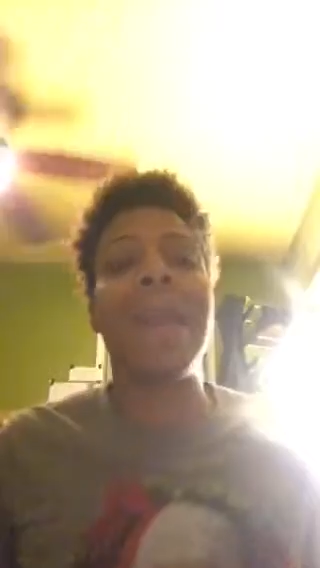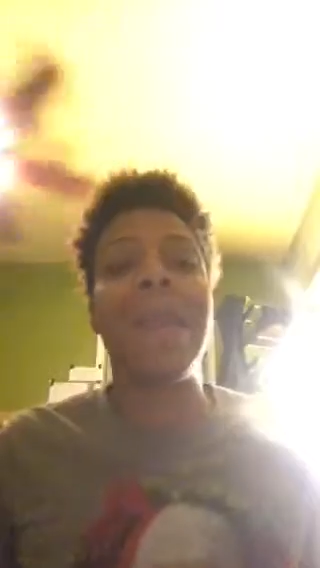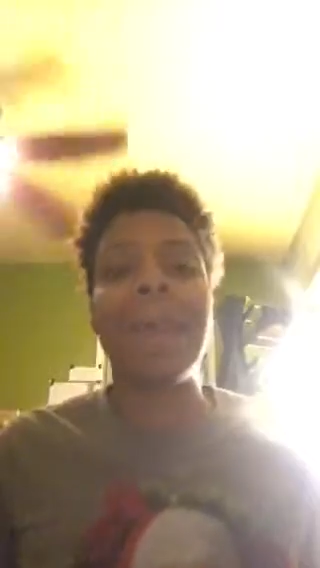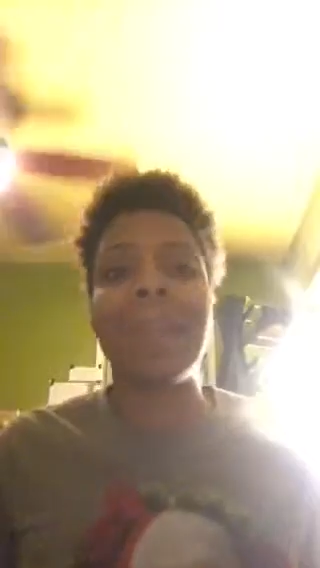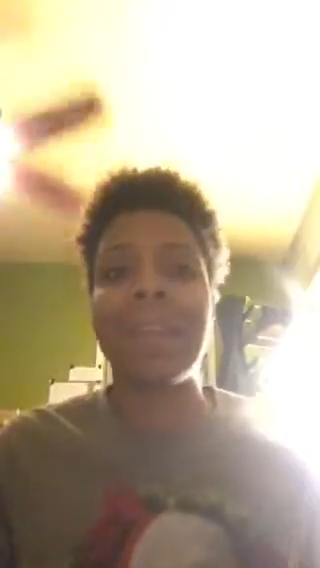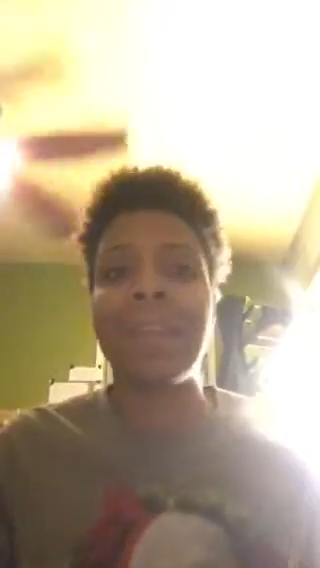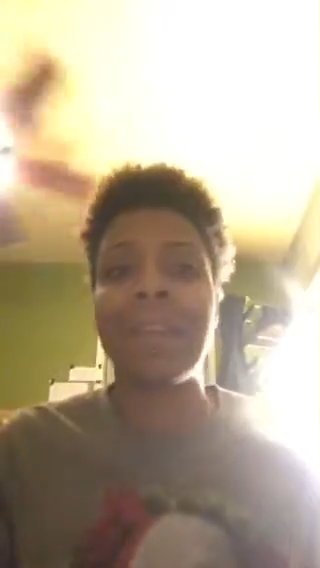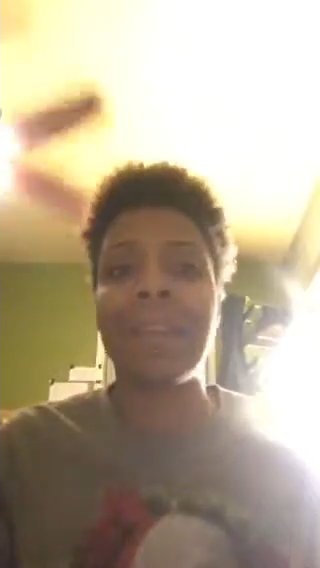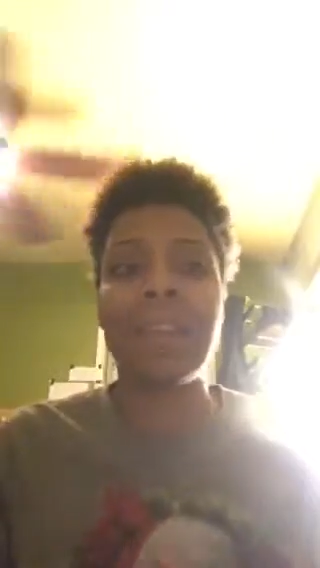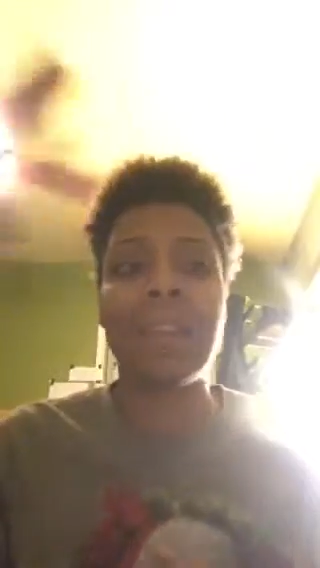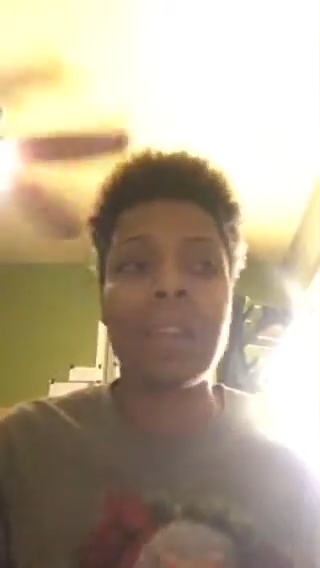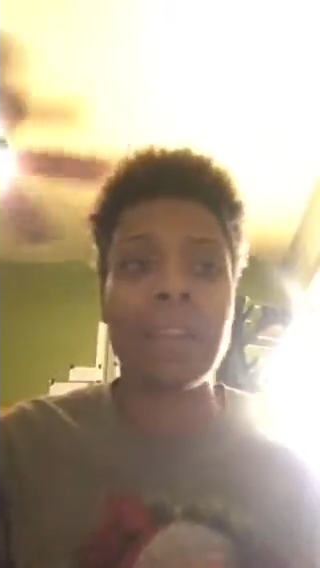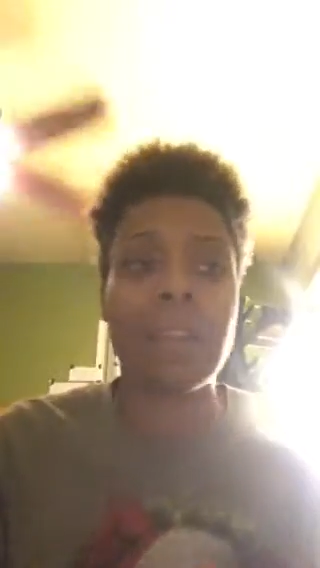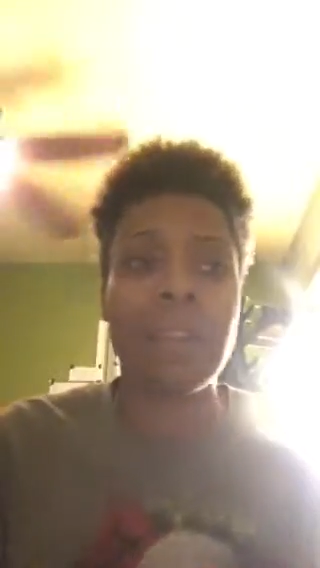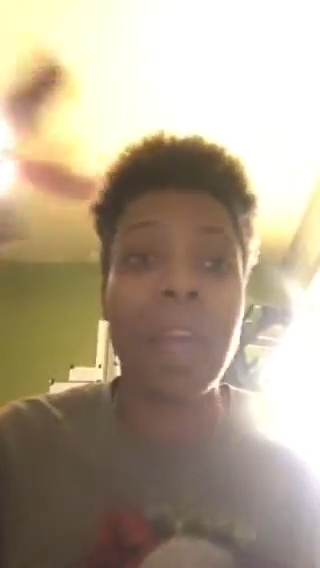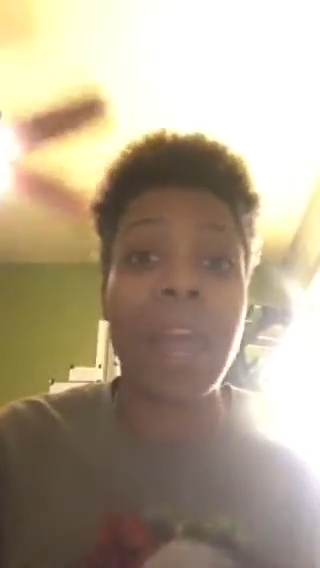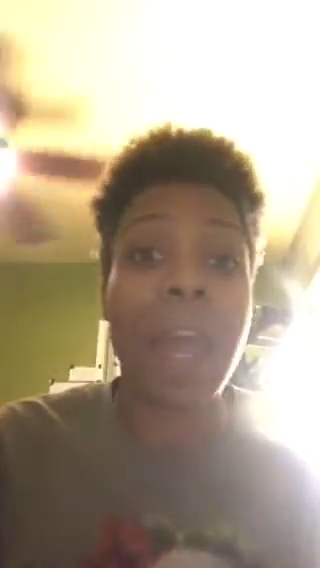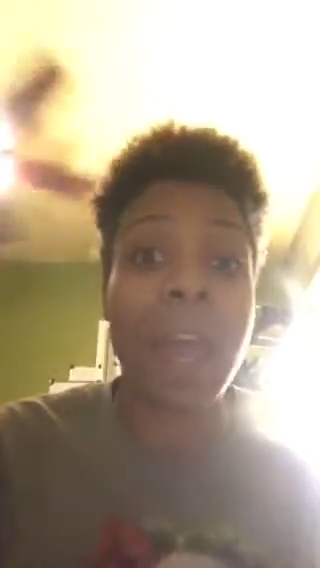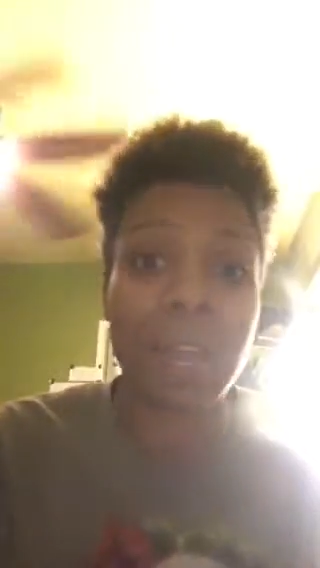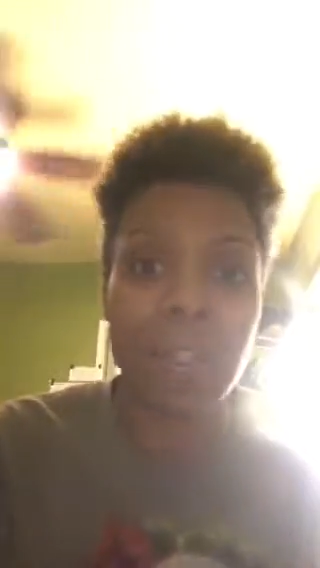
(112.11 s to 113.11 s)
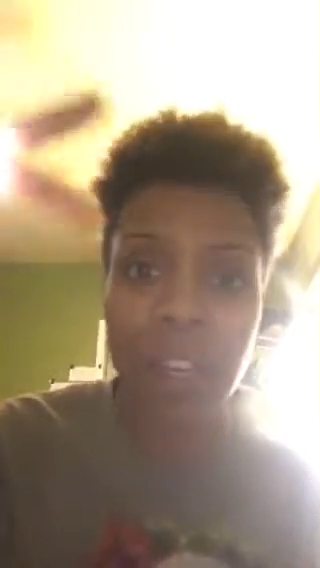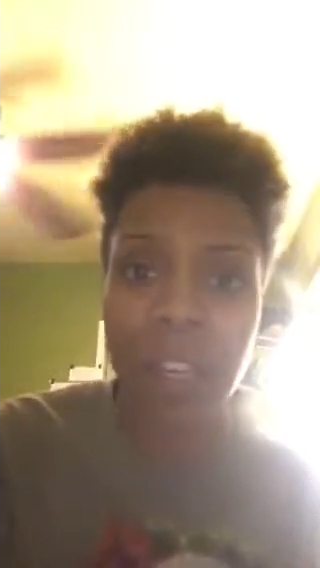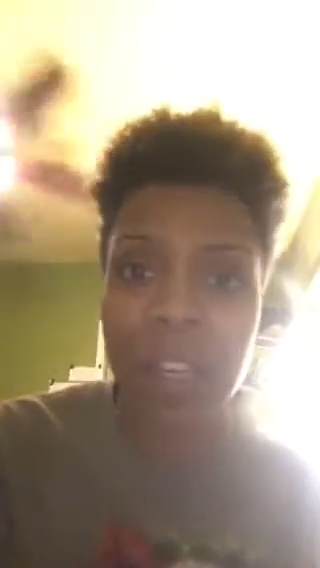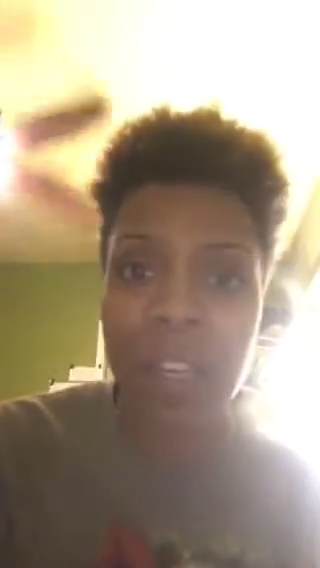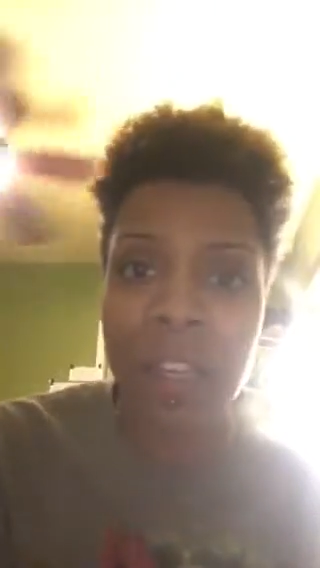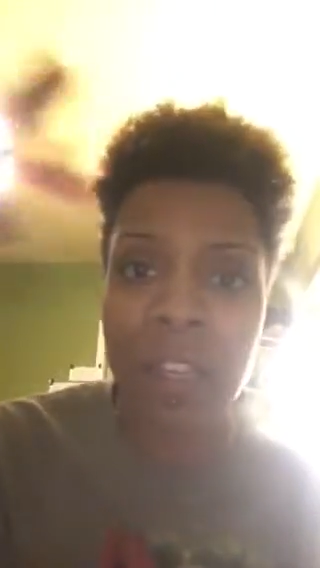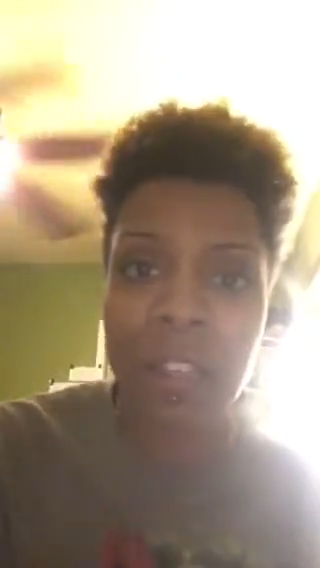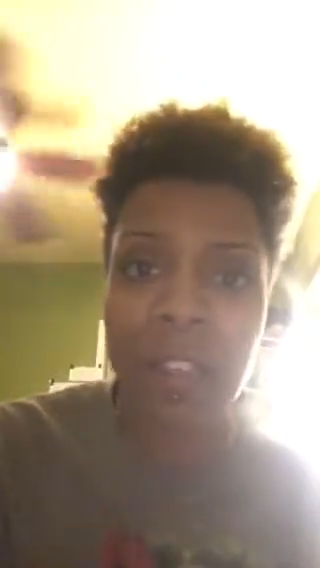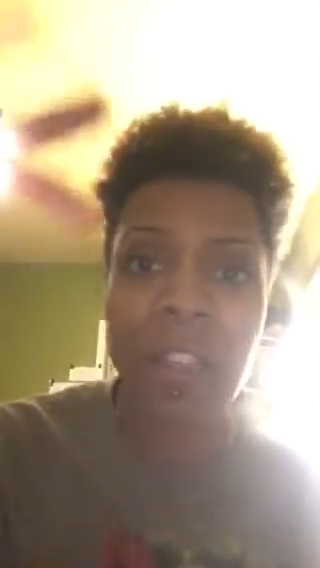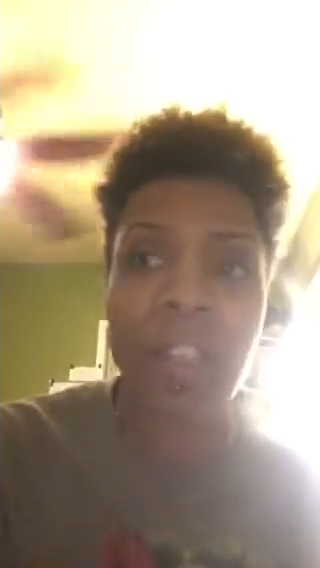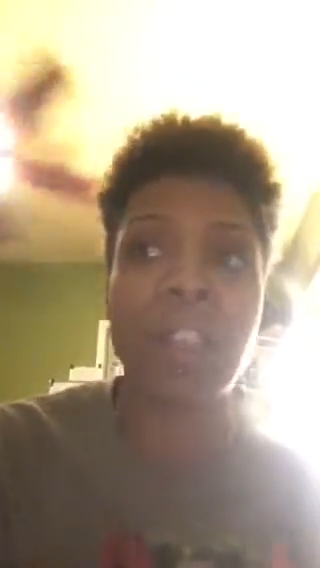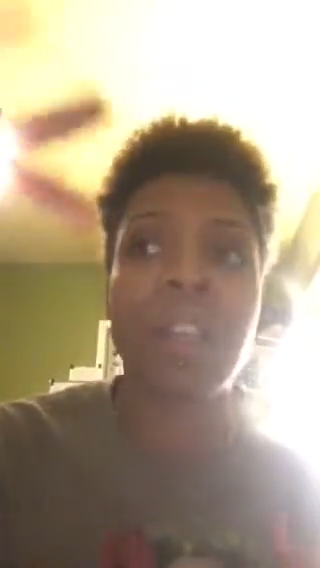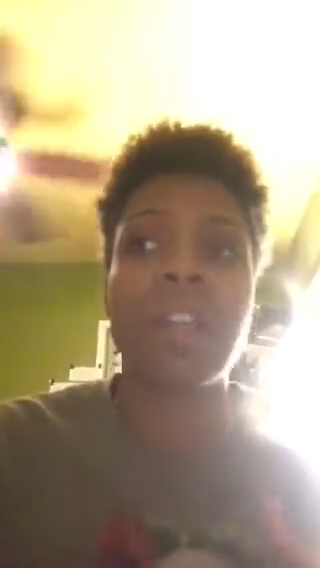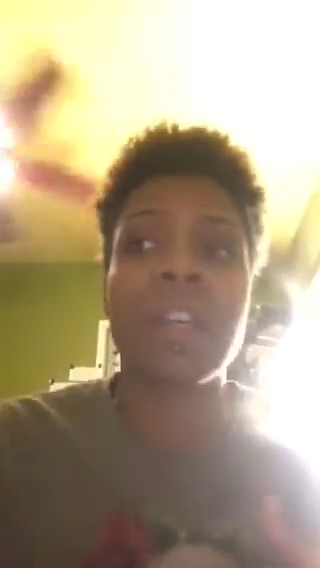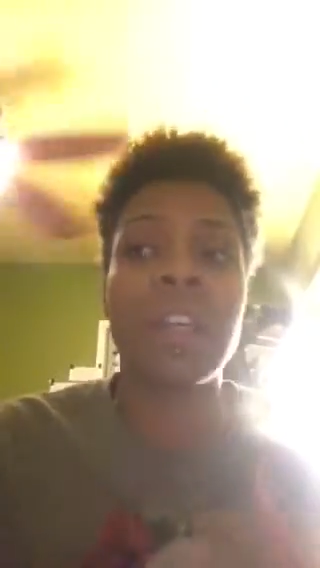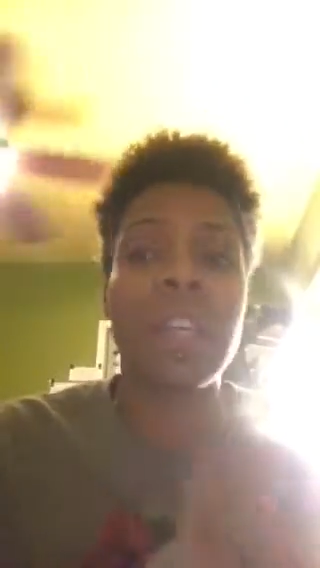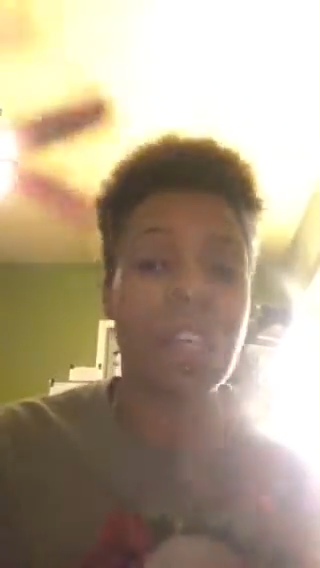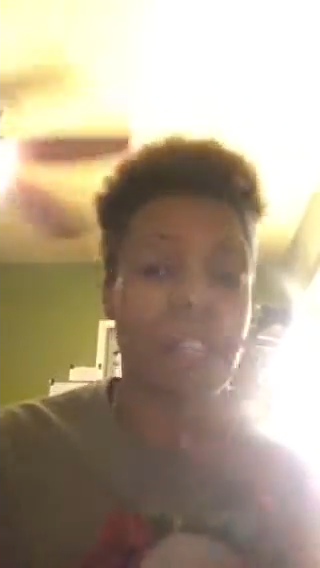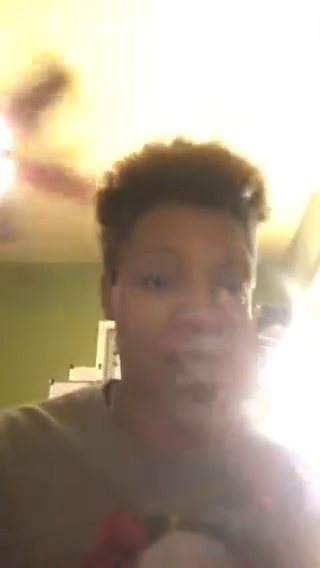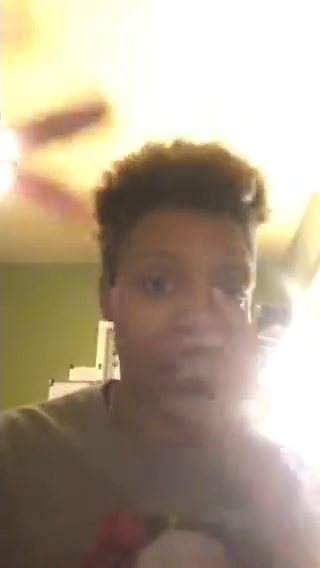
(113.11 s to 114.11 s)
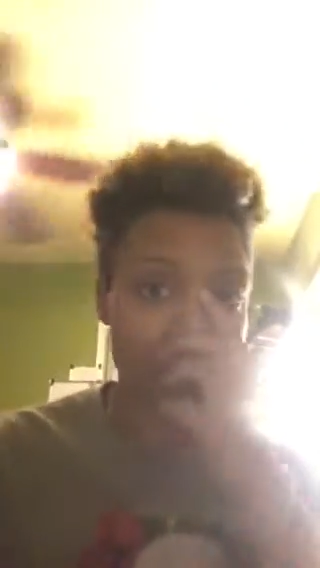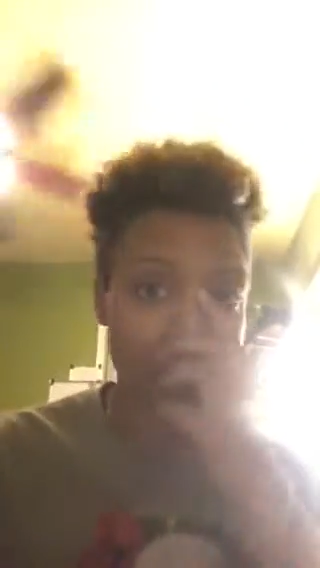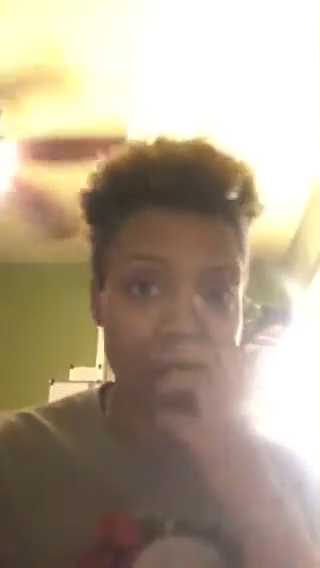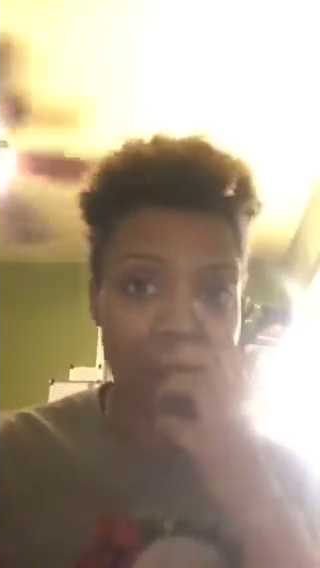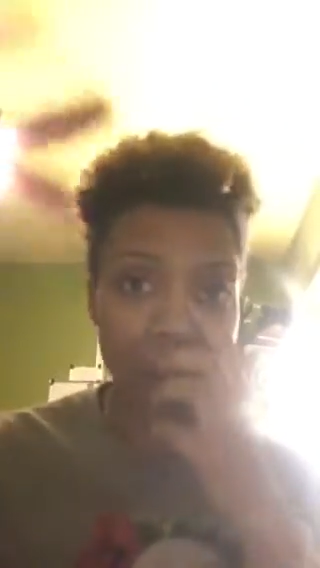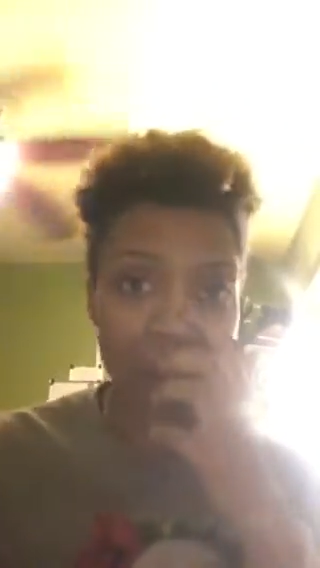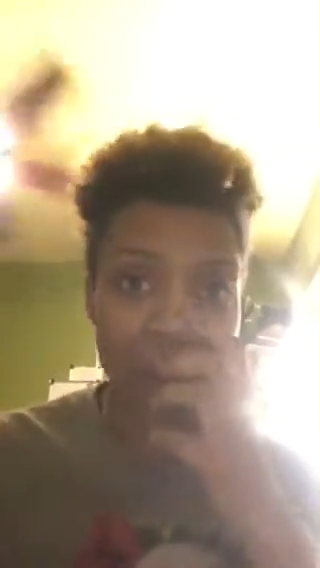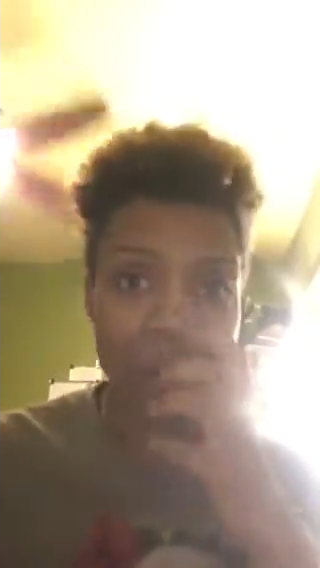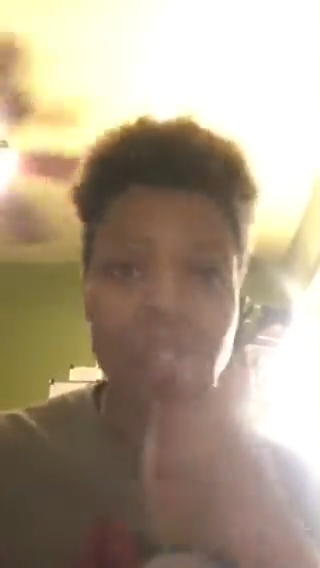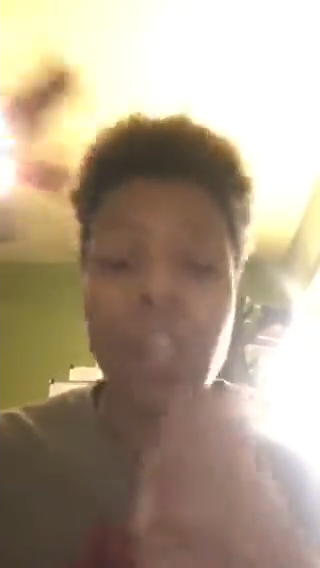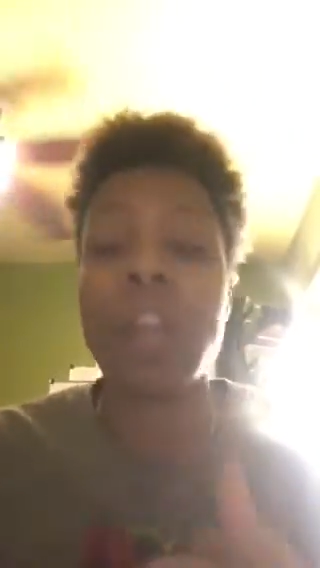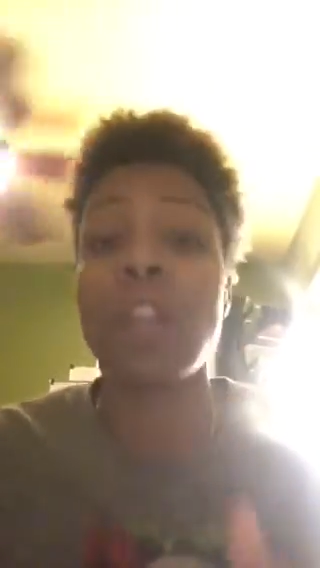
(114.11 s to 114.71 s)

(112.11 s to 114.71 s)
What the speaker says: and they have kids, and their kids have kids,